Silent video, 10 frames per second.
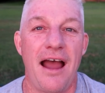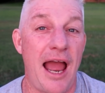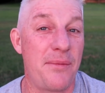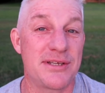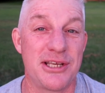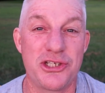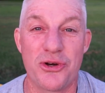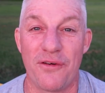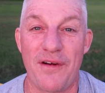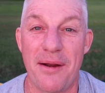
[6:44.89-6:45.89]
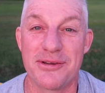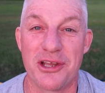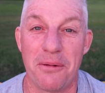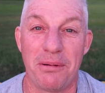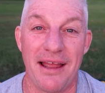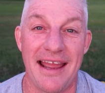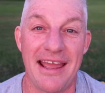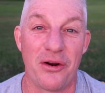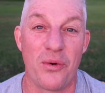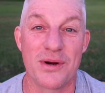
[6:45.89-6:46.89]
I was unsure if I was going to
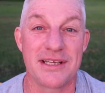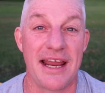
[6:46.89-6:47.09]
play, and of course